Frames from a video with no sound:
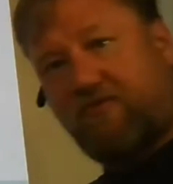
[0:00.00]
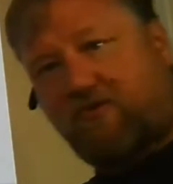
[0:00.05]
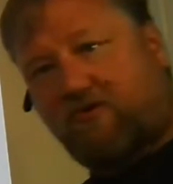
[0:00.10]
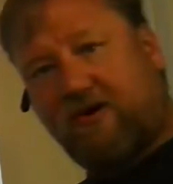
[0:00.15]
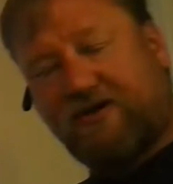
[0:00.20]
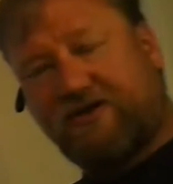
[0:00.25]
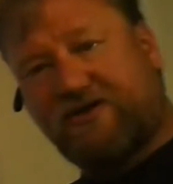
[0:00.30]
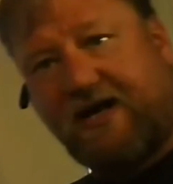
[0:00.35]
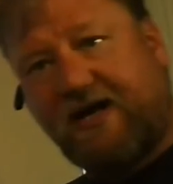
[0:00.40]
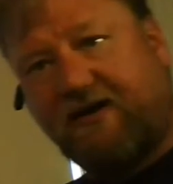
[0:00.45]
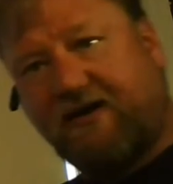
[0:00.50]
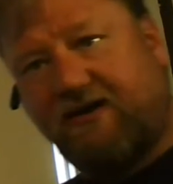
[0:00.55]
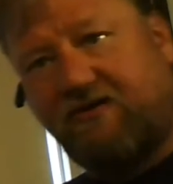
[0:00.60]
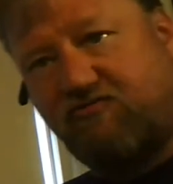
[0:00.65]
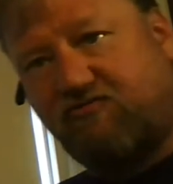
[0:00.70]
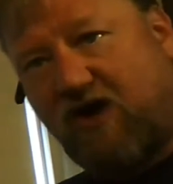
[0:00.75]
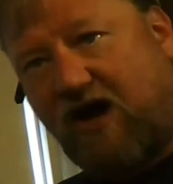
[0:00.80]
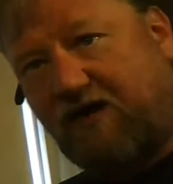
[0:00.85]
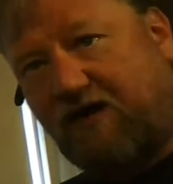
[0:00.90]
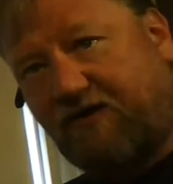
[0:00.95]
project
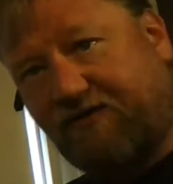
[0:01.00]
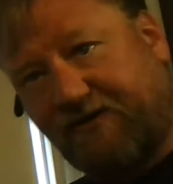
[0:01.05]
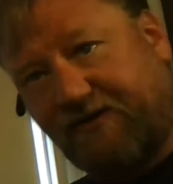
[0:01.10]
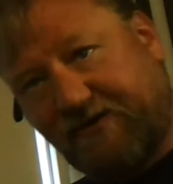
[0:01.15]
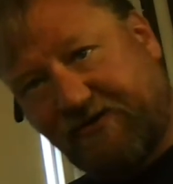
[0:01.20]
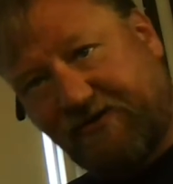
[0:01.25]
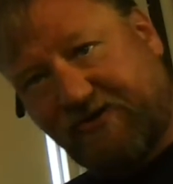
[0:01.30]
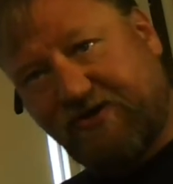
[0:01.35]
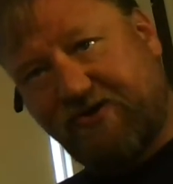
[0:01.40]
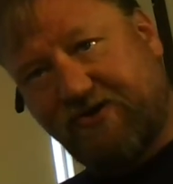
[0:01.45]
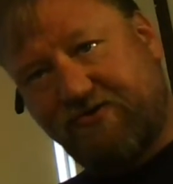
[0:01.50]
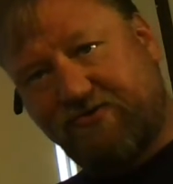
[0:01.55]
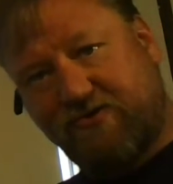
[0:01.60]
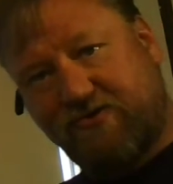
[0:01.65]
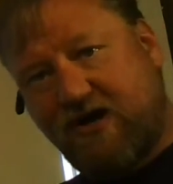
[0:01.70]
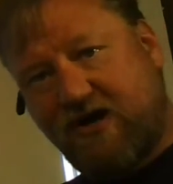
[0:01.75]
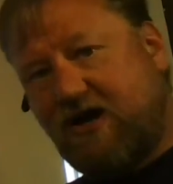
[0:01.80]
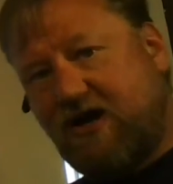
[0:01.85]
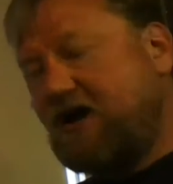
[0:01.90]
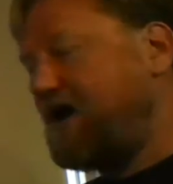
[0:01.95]
rather than 2,
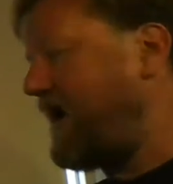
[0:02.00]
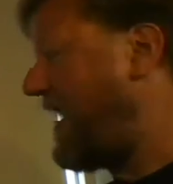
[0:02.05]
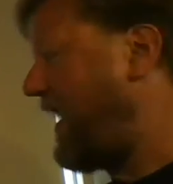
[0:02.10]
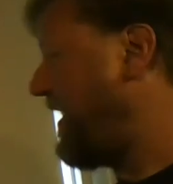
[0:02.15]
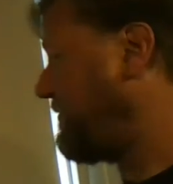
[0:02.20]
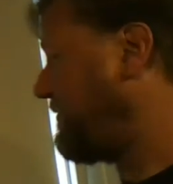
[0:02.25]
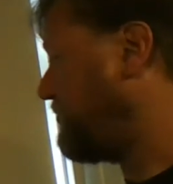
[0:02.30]
and